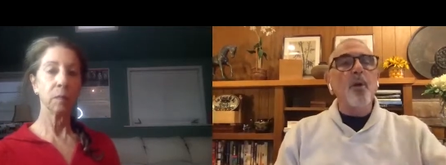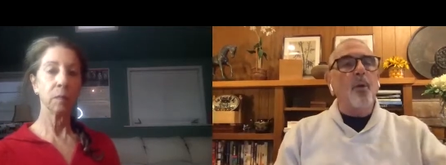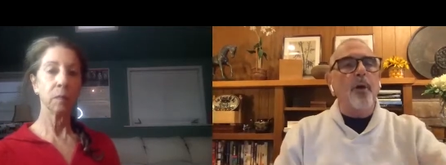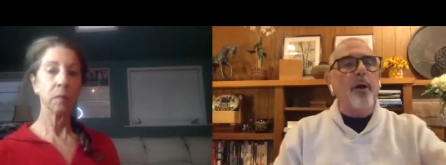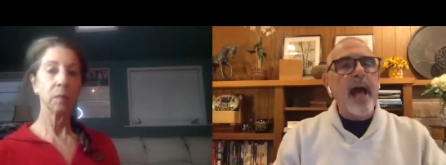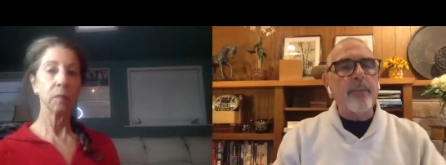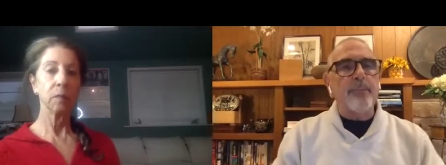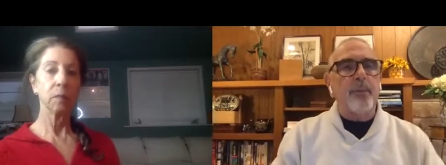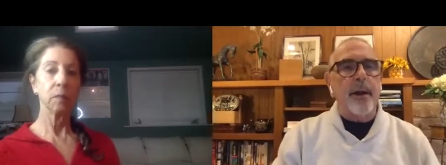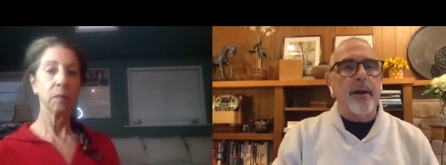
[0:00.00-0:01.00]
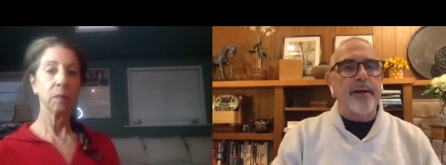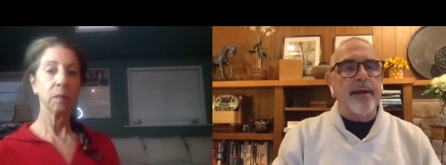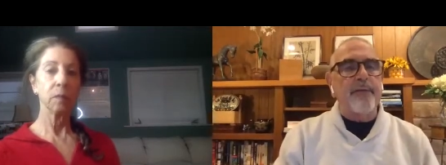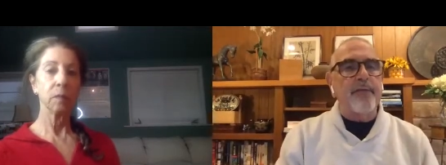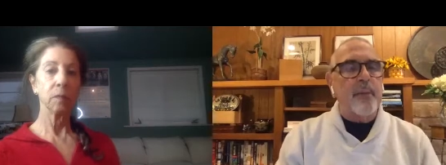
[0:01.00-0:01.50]
Speaker 1: we're not prepared to
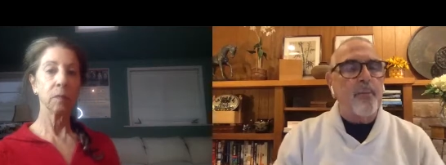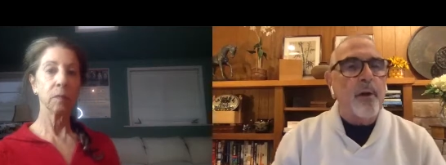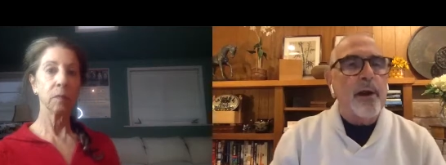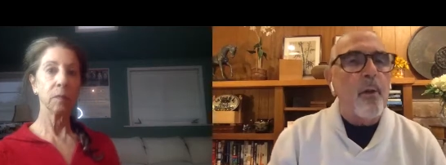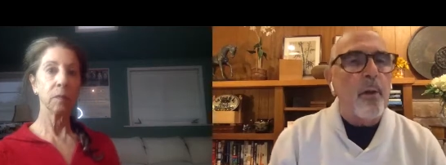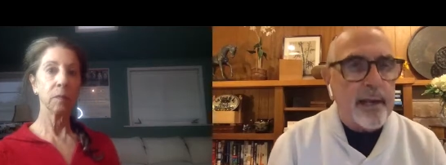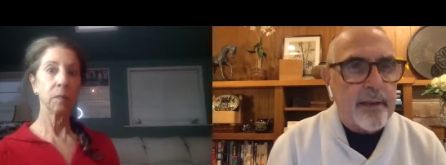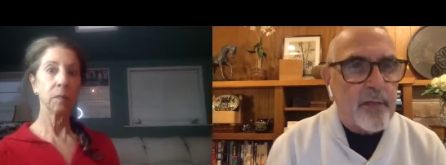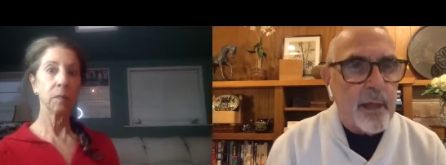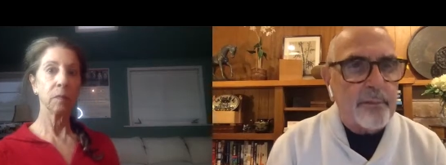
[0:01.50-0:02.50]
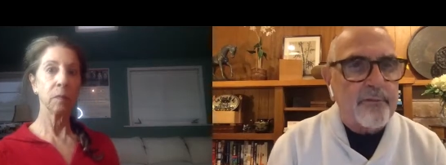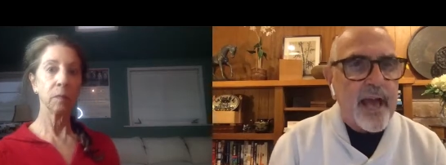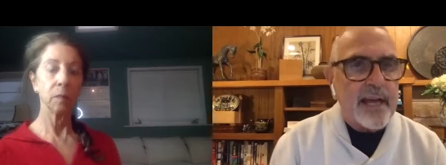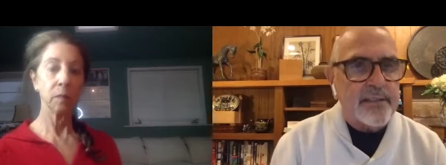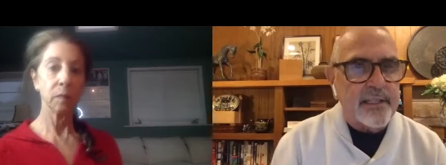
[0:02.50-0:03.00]
give them, we don't want to give them the
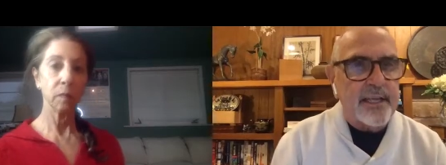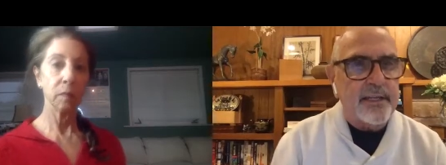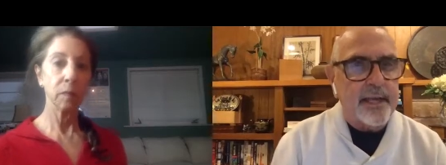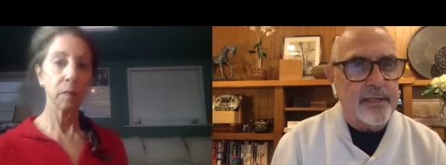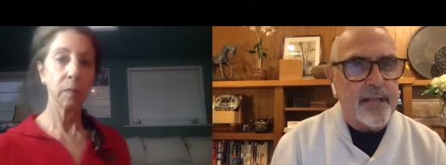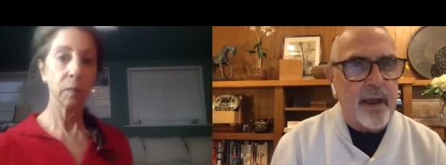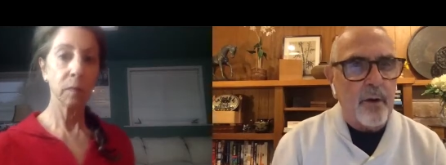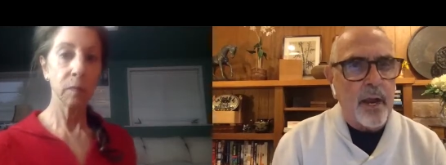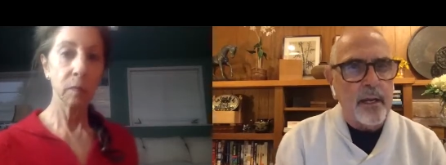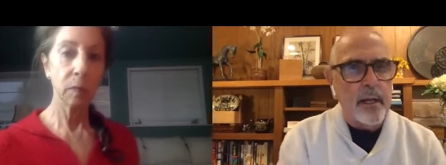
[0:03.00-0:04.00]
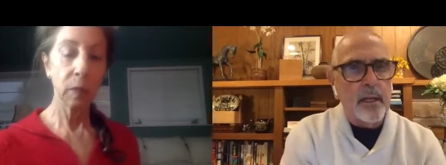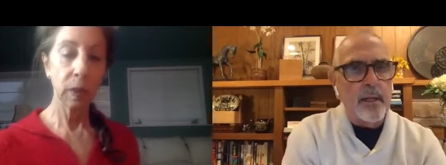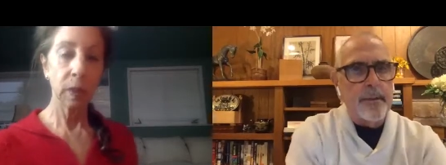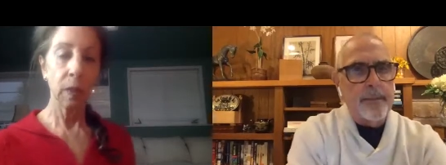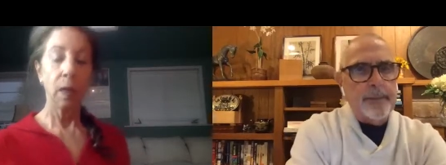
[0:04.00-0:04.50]
vaccine yet. Is that right?
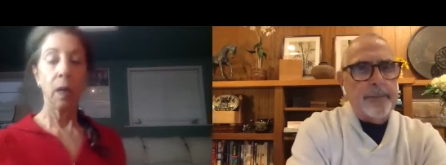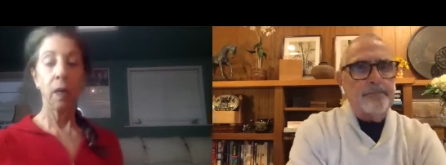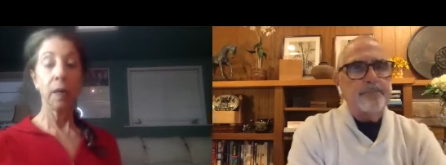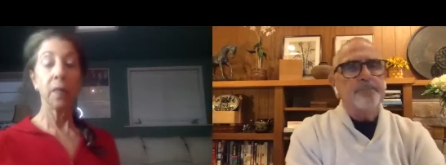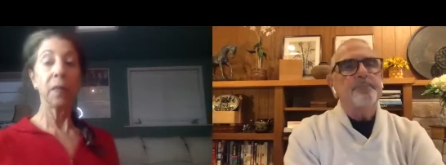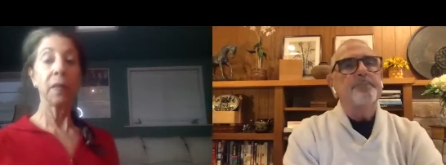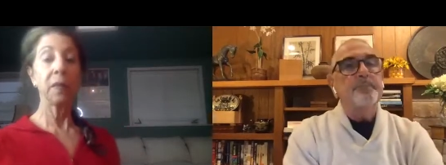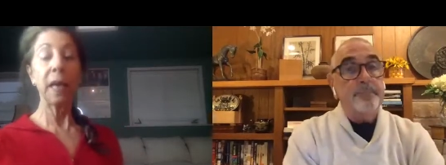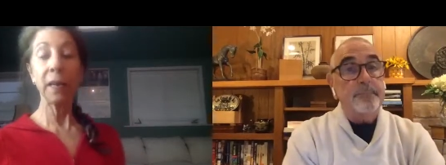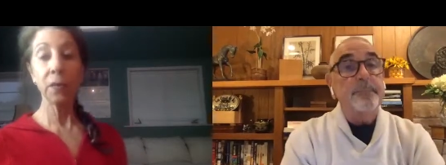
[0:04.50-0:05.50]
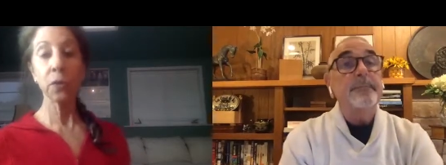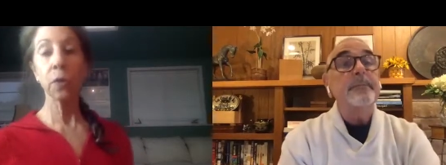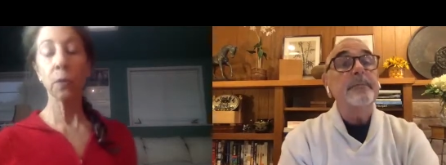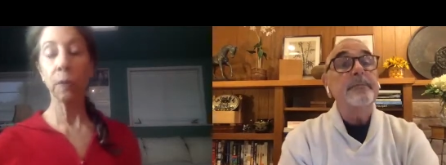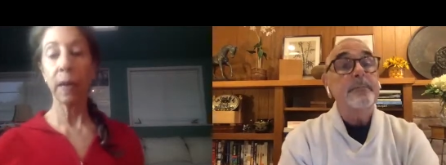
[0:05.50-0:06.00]
Speaker 2: That is
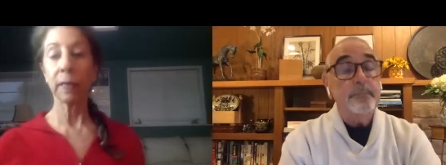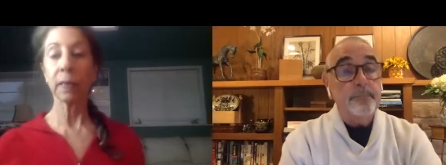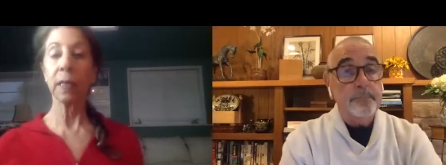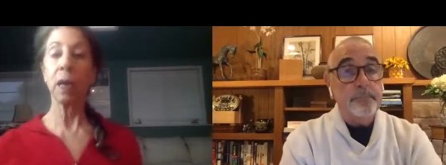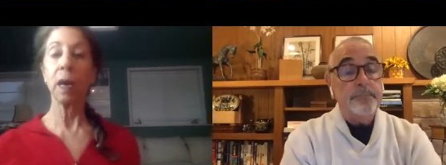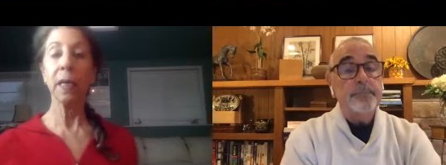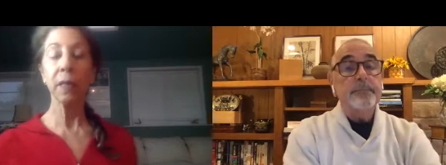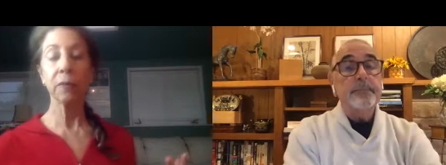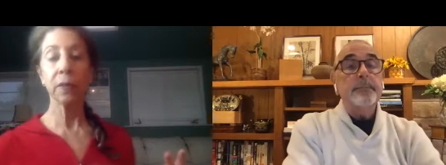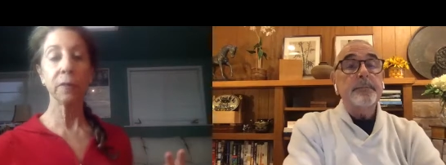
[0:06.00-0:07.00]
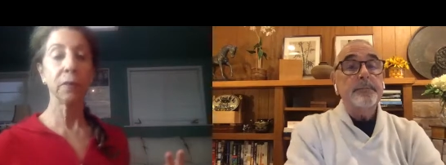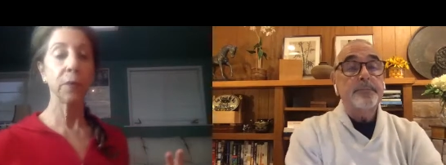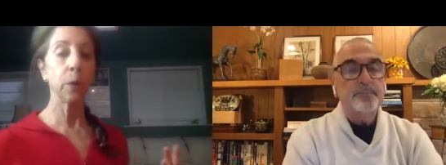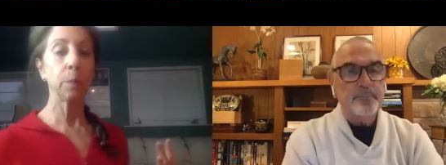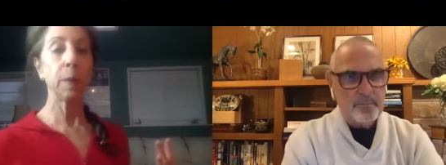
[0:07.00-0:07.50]
correct. And I have
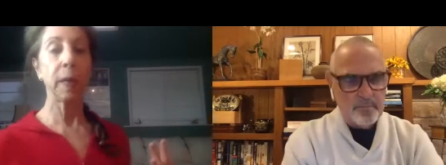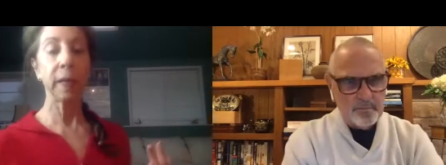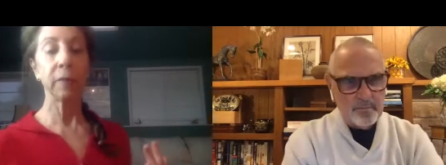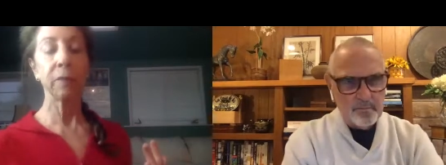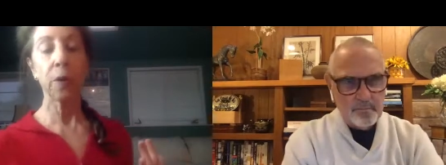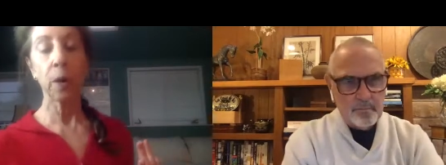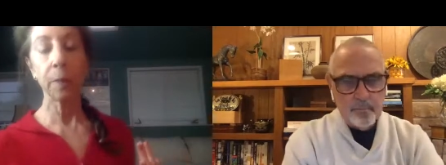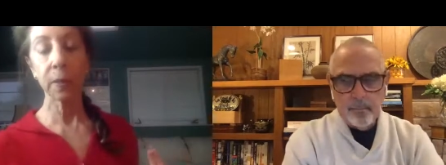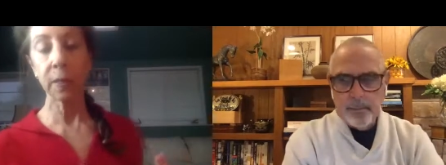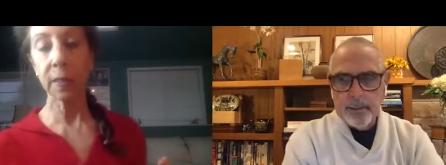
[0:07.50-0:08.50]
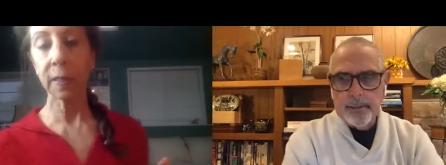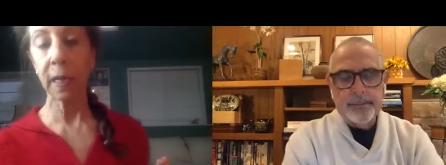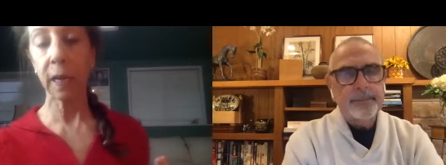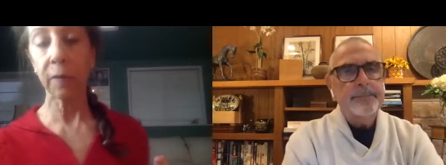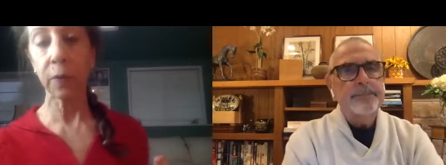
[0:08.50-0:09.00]
confirmed by pharmacy
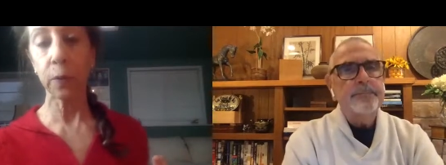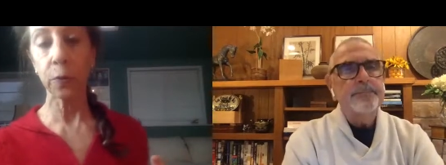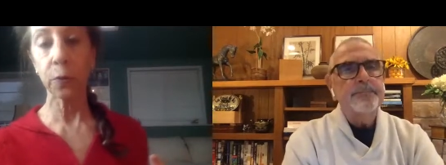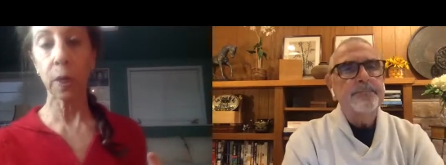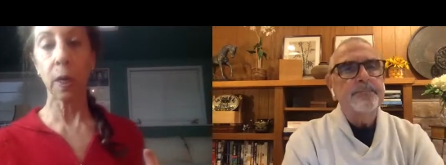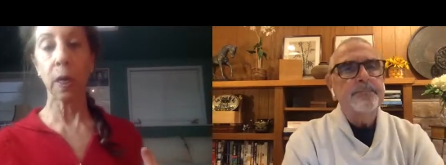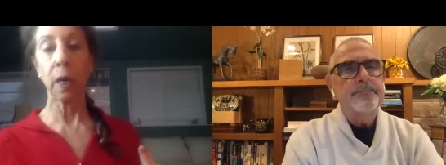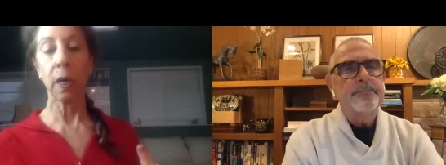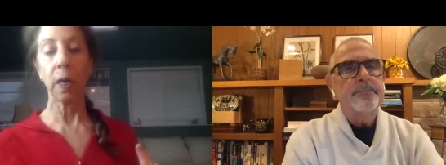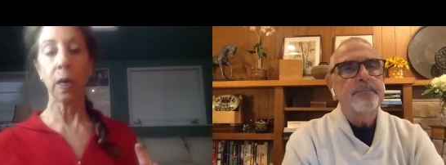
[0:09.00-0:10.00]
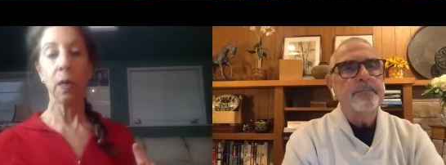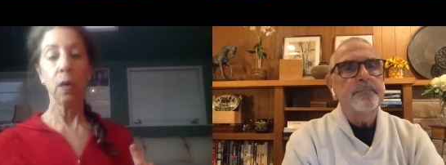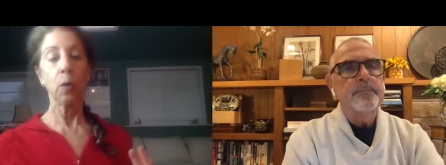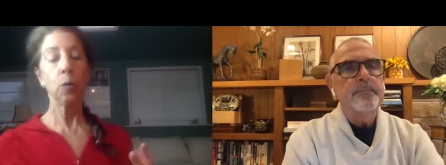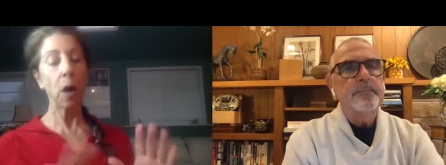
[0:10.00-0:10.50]
staffers uh,
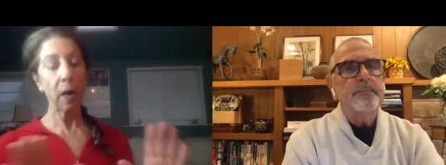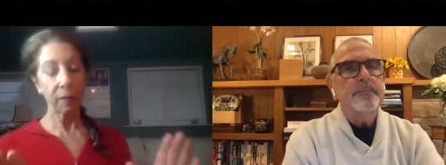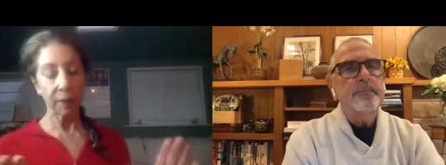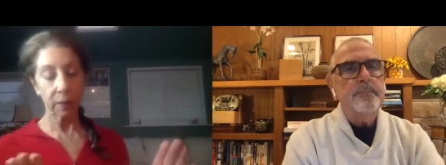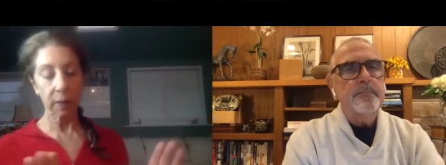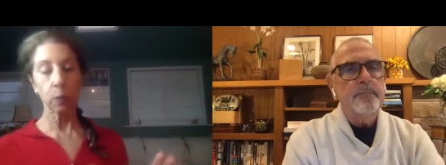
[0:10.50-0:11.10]
who obviously